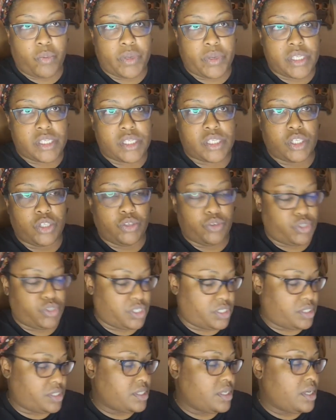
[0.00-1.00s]
Risk
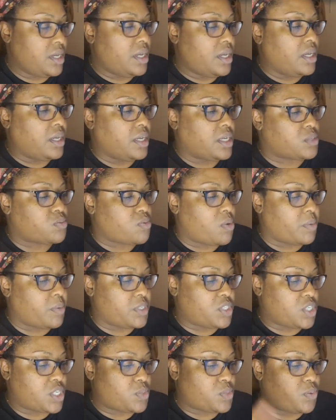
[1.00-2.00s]
Solutions is what
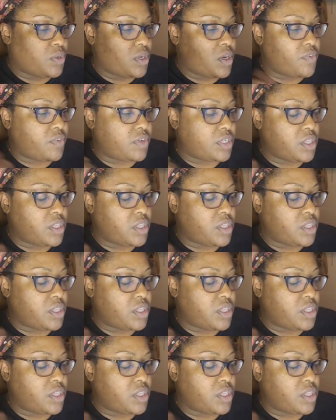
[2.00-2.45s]
we just went over.